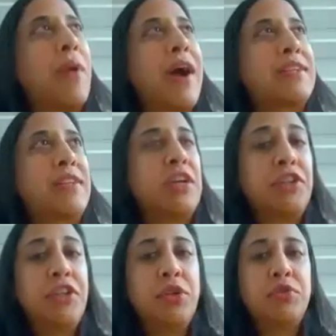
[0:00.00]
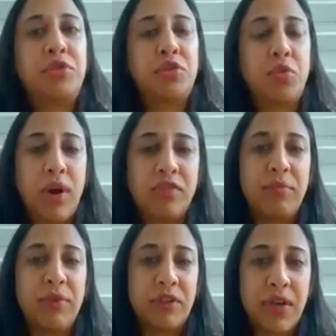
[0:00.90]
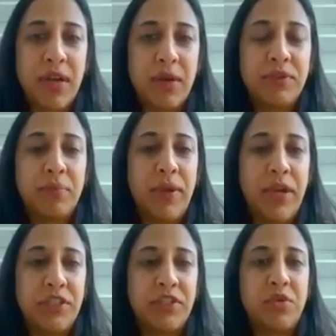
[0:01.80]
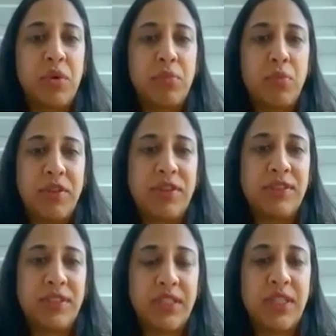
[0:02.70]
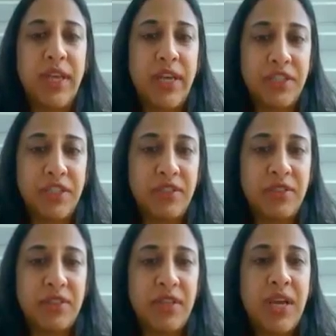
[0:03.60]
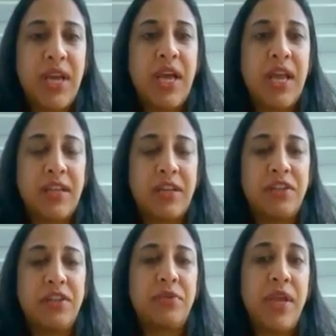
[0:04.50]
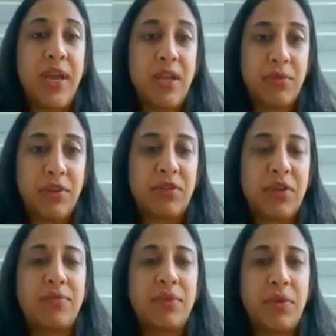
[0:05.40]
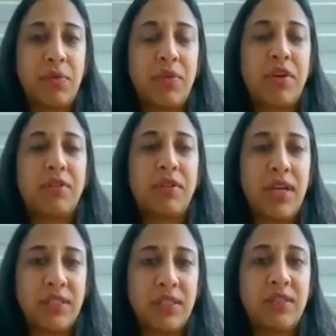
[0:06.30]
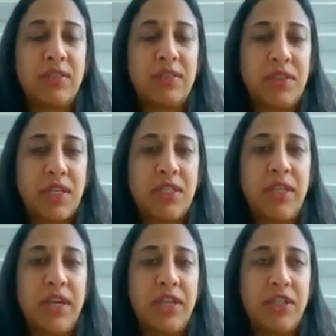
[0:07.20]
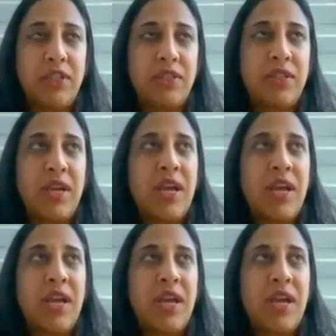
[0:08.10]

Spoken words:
I tend to use 12 milligrams in patients who are more than 60 kgs. I tend to use 8 milligrams in people that are less than 60 kgs.